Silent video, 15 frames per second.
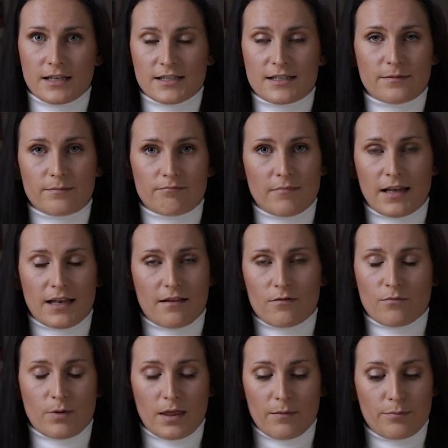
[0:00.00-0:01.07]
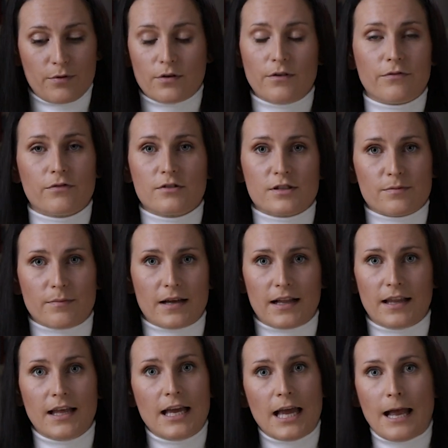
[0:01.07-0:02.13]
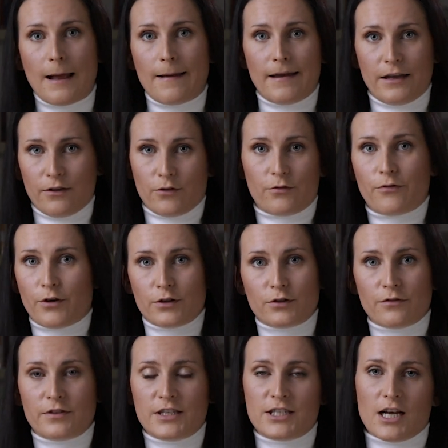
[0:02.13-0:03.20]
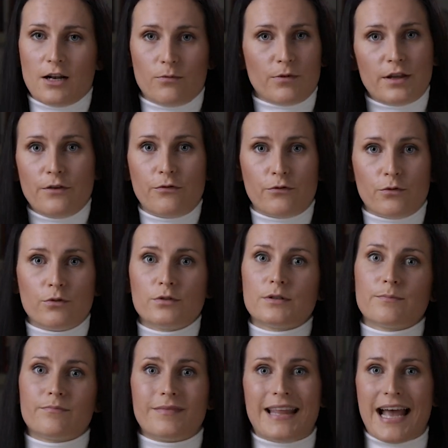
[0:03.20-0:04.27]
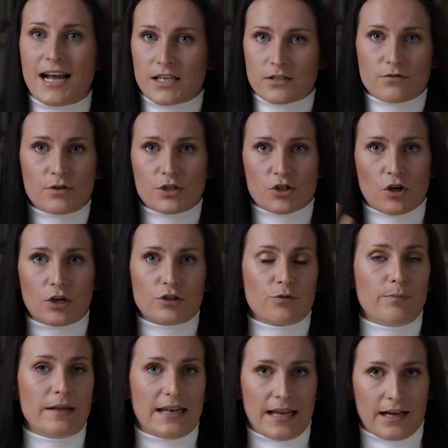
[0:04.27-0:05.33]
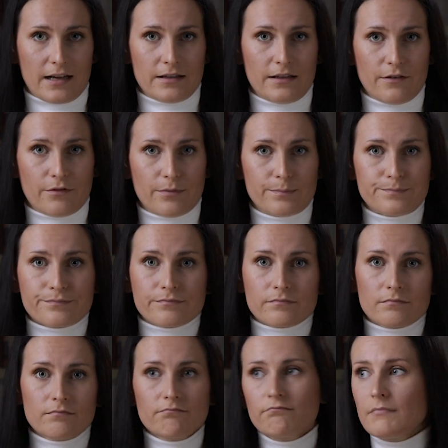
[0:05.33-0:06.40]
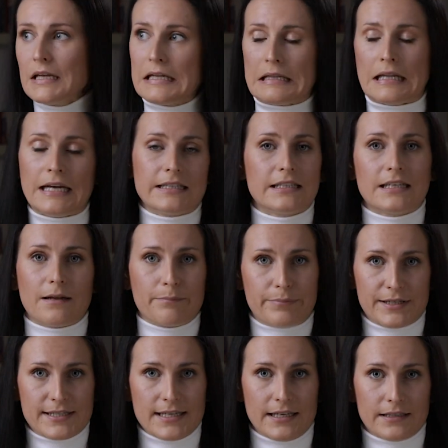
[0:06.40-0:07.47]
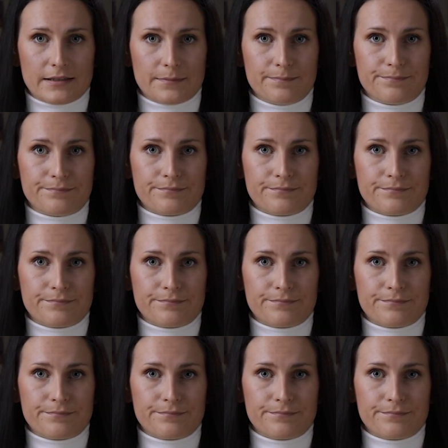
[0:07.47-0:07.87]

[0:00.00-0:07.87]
and with a beautiful smell in front of the child with the food, the answer is going to be negative. 99%.